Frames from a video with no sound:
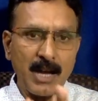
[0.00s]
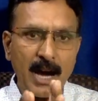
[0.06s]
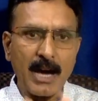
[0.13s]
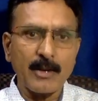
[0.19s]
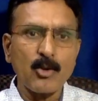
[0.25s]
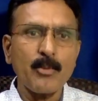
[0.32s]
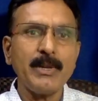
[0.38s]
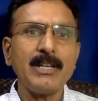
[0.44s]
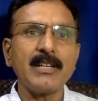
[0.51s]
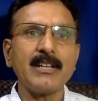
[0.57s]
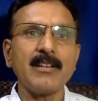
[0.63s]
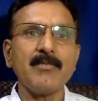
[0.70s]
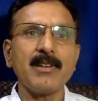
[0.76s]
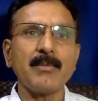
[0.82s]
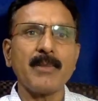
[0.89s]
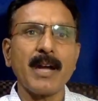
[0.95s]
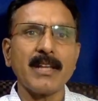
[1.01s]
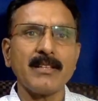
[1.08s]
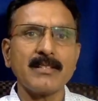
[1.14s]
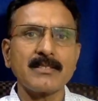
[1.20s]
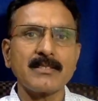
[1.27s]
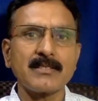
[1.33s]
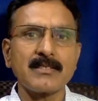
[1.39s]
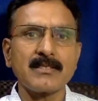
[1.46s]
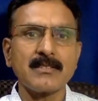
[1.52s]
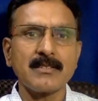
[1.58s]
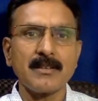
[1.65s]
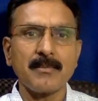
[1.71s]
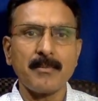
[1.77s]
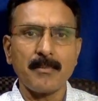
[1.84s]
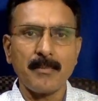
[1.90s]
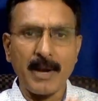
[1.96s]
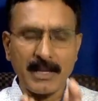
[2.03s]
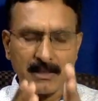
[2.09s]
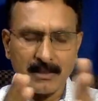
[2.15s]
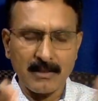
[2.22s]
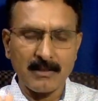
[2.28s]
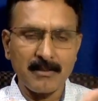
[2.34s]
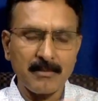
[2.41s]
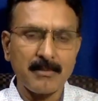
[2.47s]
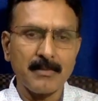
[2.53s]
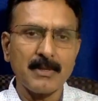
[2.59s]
argument given by this by the